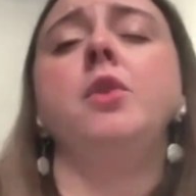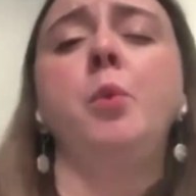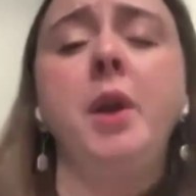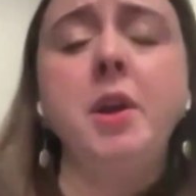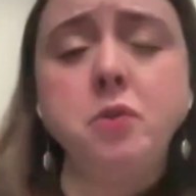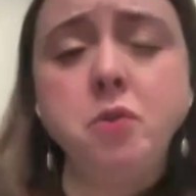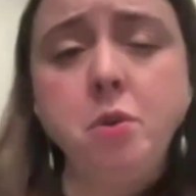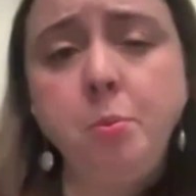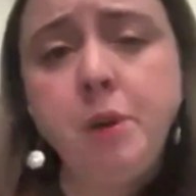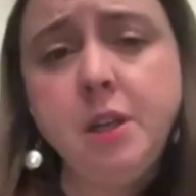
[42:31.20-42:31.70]
if your
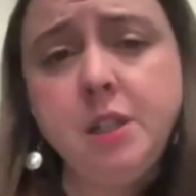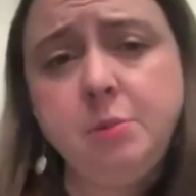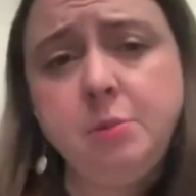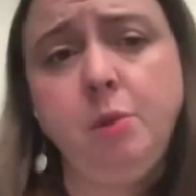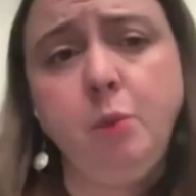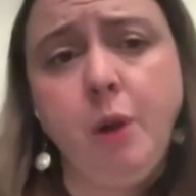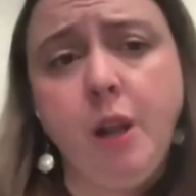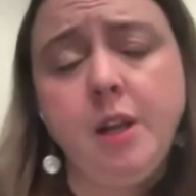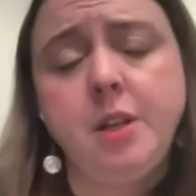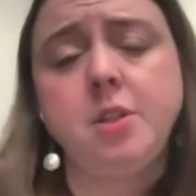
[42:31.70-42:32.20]
wage
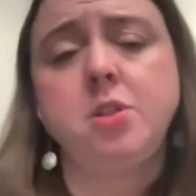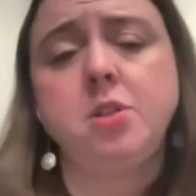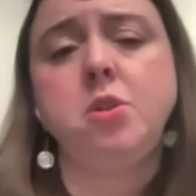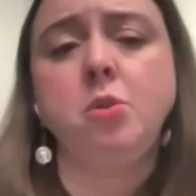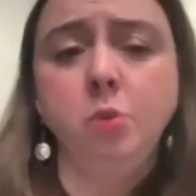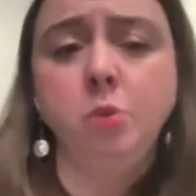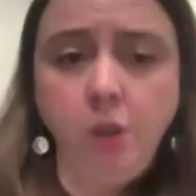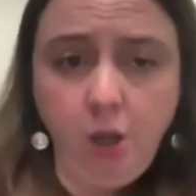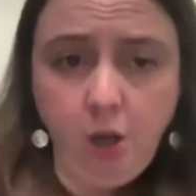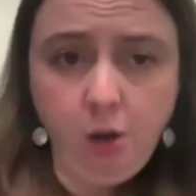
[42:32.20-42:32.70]
replacement rate is
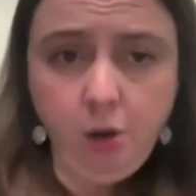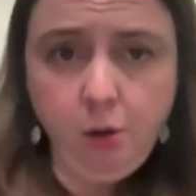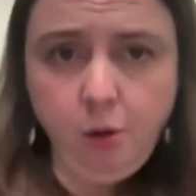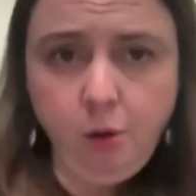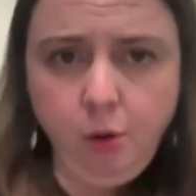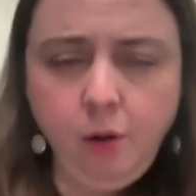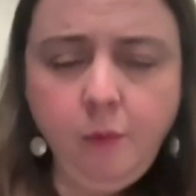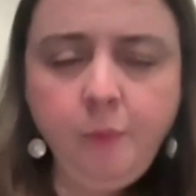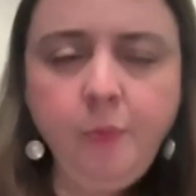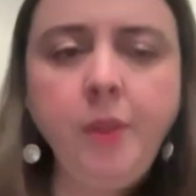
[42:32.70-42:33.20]
too
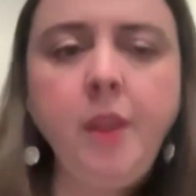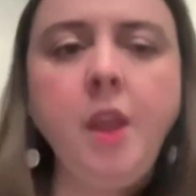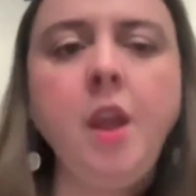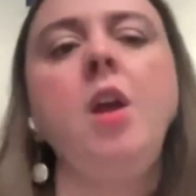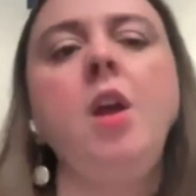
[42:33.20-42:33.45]
low,